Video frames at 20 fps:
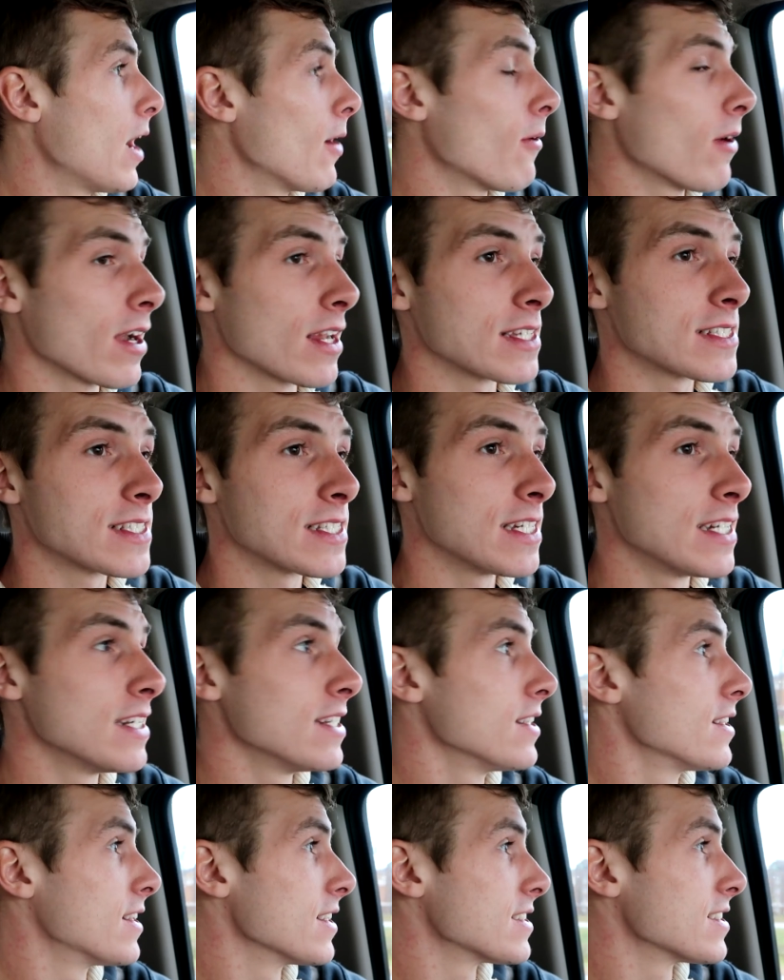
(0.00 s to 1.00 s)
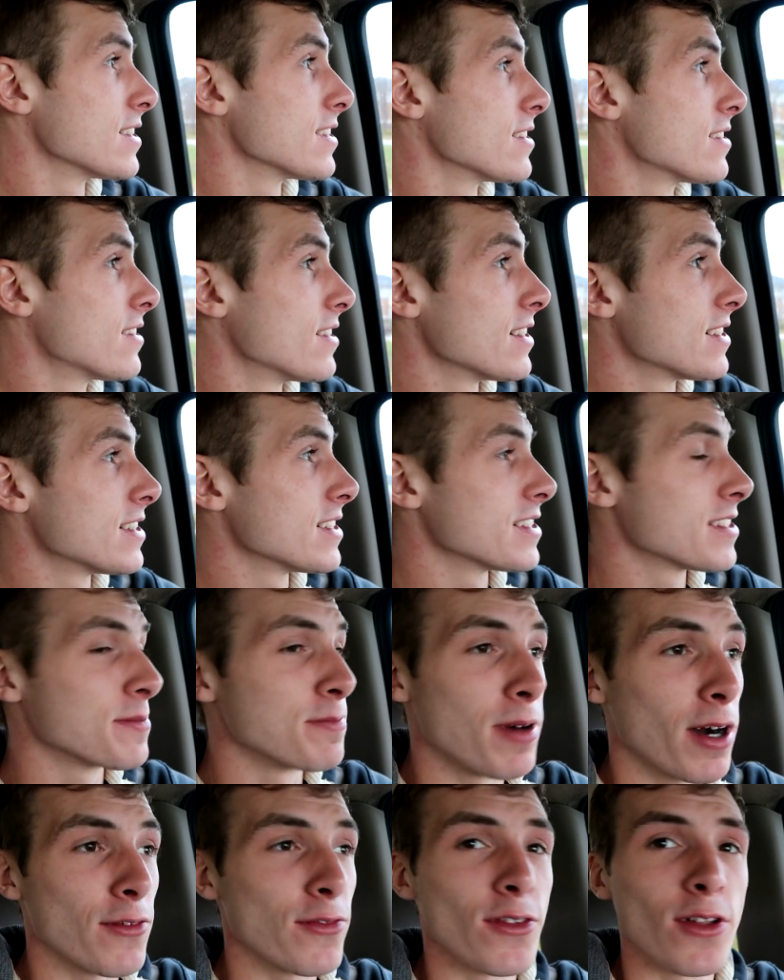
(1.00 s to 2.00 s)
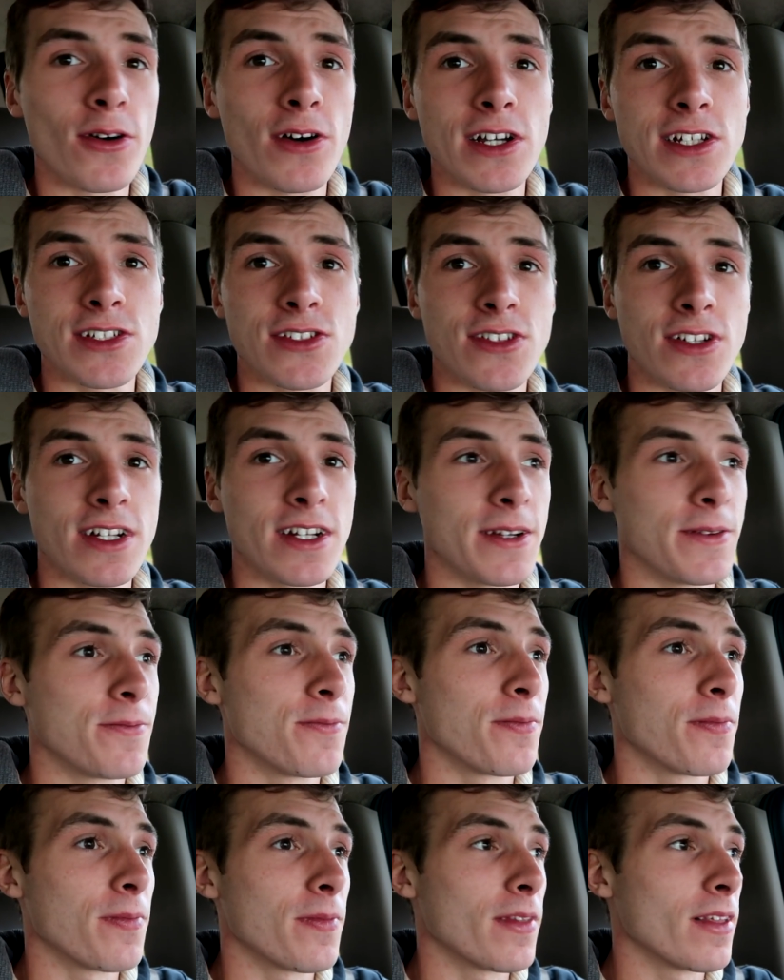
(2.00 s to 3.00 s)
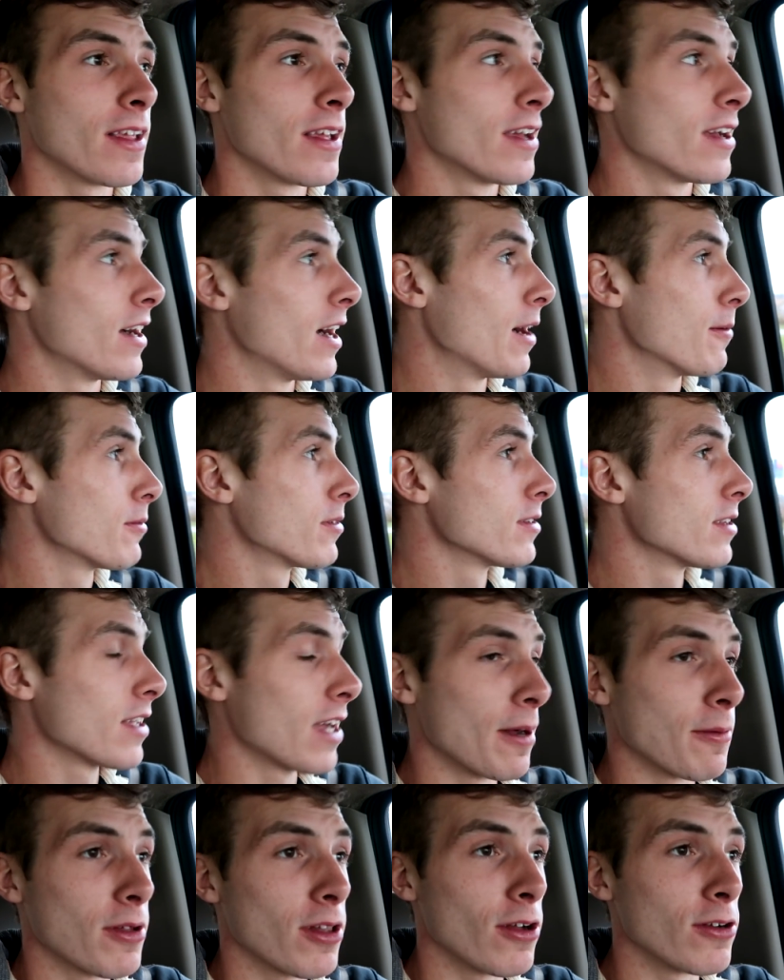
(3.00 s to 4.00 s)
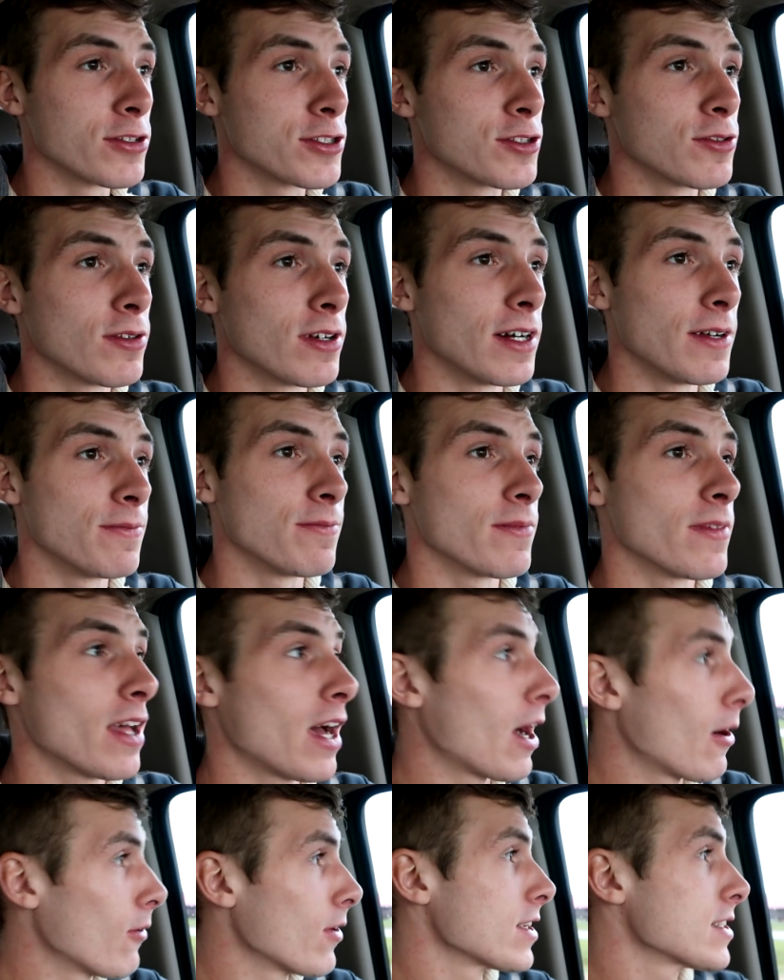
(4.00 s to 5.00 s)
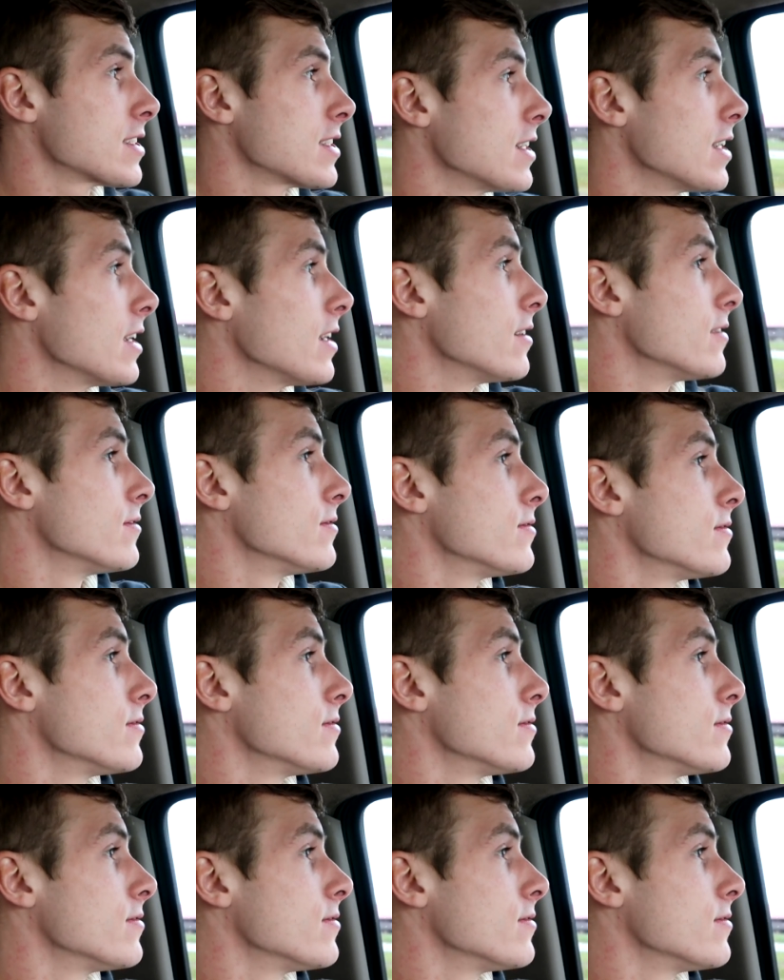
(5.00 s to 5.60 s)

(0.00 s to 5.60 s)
I want to see, this is Buffalo history. I'm close to it. I want to see it.